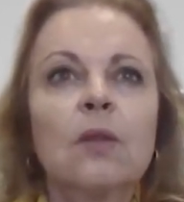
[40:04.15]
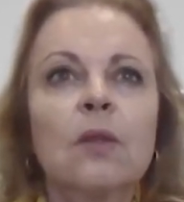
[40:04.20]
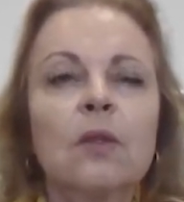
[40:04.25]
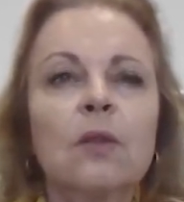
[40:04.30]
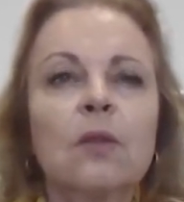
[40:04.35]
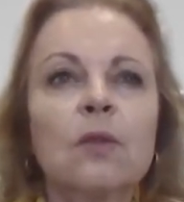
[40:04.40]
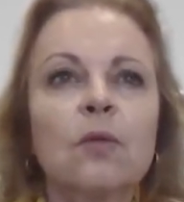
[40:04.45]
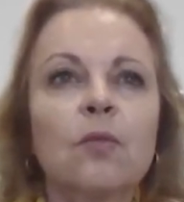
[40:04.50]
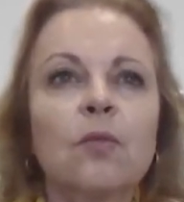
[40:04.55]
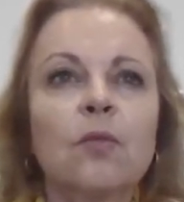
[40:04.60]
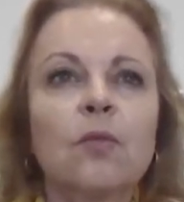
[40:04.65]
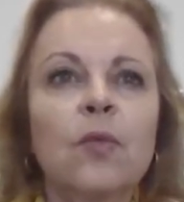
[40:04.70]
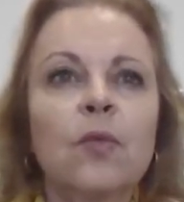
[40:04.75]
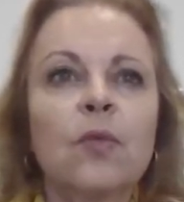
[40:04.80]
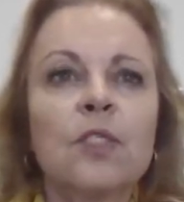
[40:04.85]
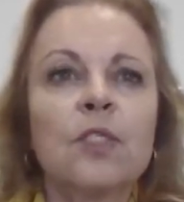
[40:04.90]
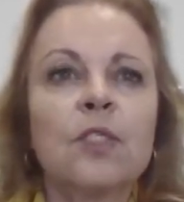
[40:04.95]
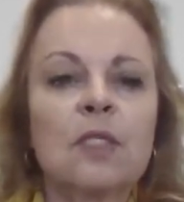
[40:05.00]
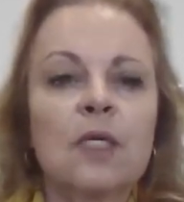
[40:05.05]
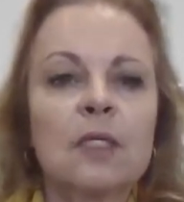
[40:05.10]
the
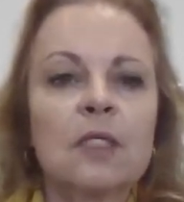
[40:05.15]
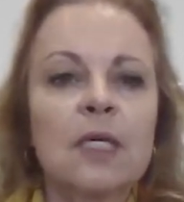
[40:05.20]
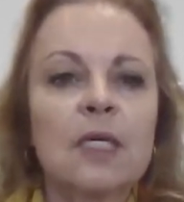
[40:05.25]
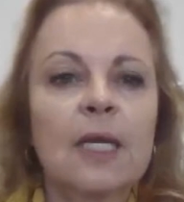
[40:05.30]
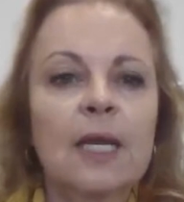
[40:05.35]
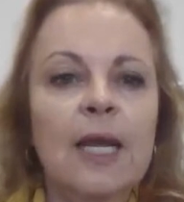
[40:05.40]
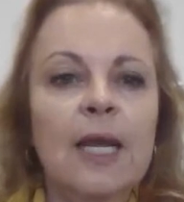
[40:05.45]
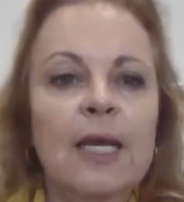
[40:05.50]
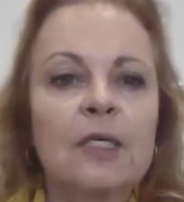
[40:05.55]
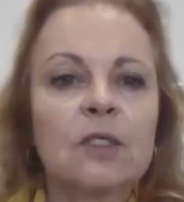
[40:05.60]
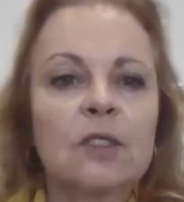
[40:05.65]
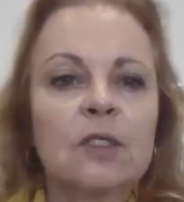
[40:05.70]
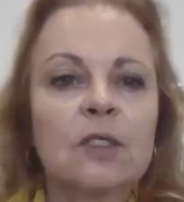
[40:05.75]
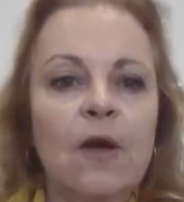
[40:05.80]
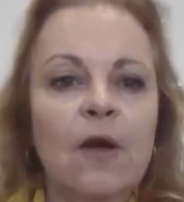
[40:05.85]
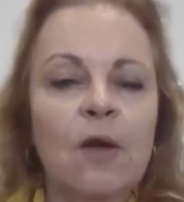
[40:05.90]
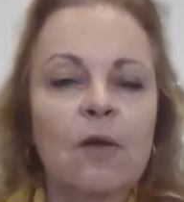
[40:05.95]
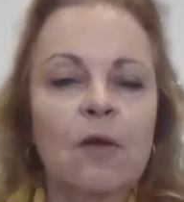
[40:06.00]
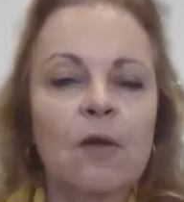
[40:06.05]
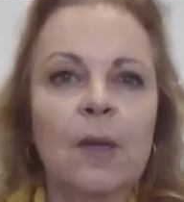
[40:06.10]
risks in today's
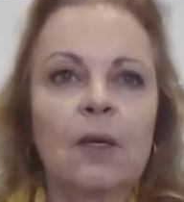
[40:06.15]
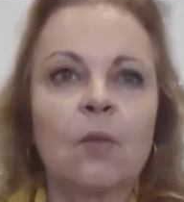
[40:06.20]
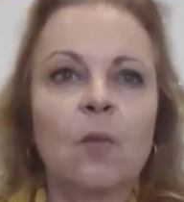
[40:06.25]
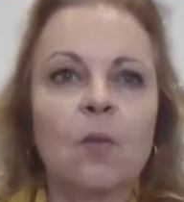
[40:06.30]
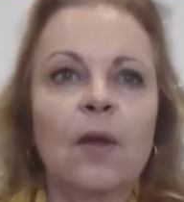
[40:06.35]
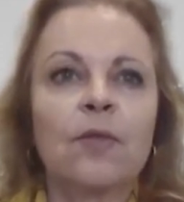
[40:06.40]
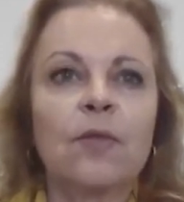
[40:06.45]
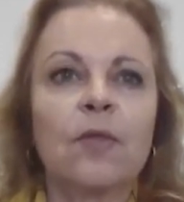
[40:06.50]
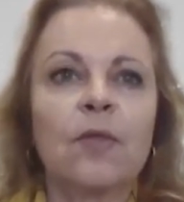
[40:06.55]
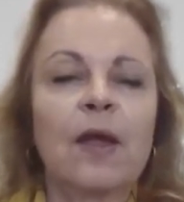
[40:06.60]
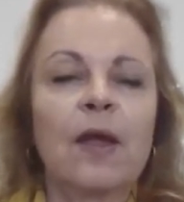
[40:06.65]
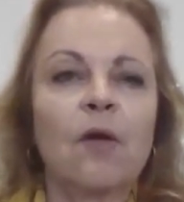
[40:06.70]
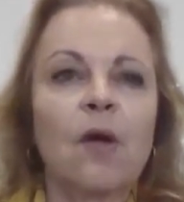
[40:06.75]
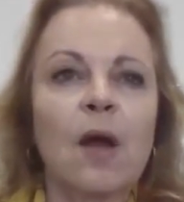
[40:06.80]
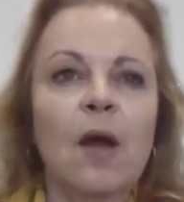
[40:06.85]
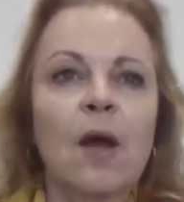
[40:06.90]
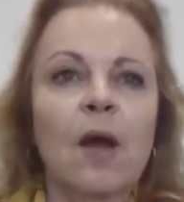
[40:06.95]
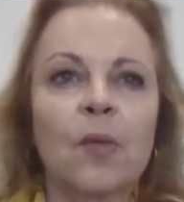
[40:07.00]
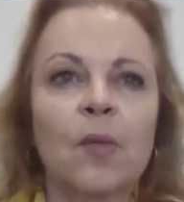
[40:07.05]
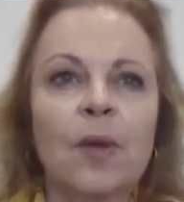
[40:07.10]
environment, whether they are
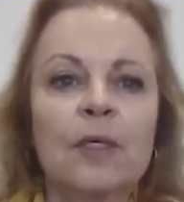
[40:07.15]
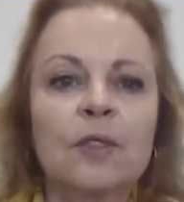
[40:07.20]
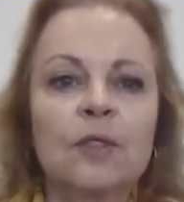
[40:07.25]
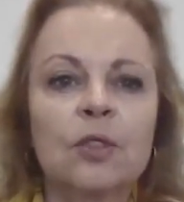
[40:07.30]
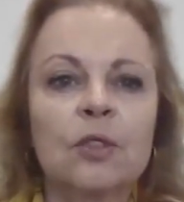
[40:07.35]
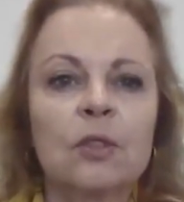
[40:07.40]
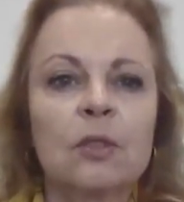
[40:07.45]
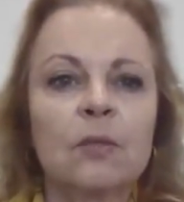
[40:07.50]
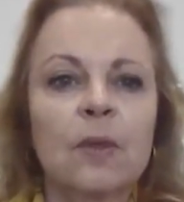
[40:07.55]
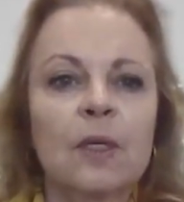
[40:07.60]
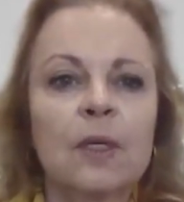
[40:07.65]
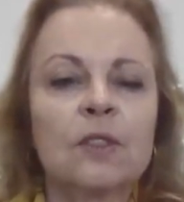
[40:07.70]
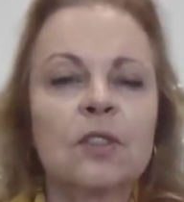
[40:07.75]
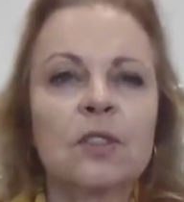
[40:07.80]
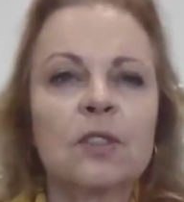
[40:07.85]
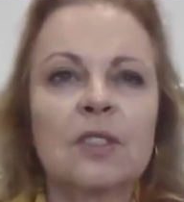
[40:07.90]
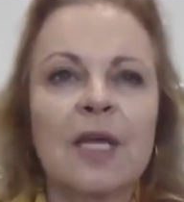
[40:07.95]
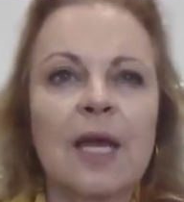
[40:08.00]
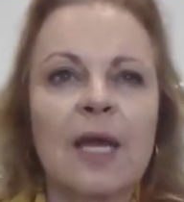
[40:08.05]
operational risks,